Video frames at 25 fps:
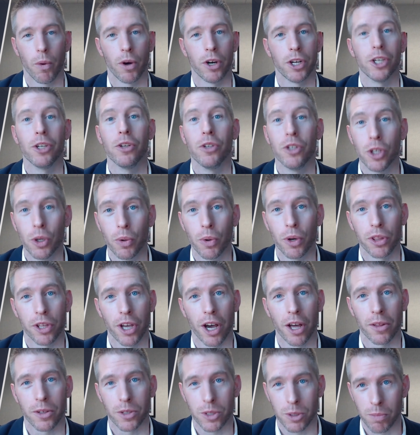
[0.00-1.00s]
What do you do
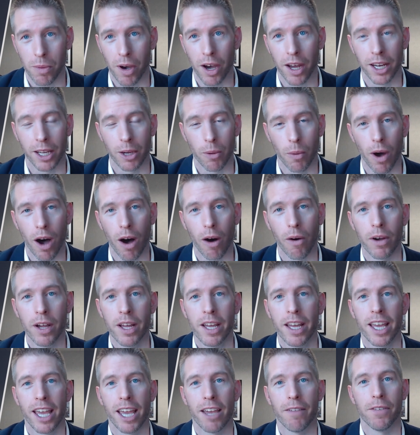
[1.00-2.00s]
with all this money?
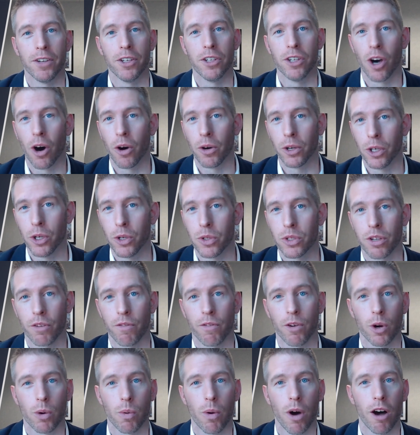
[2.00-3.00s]
Well, if you don't use
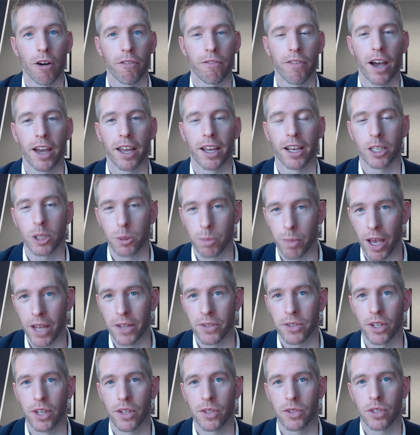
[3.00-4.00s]
it for qualifying
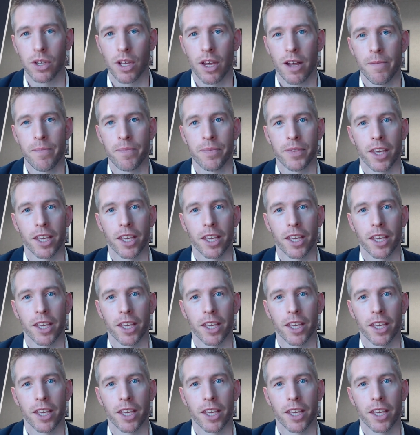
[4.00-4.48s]
expenses,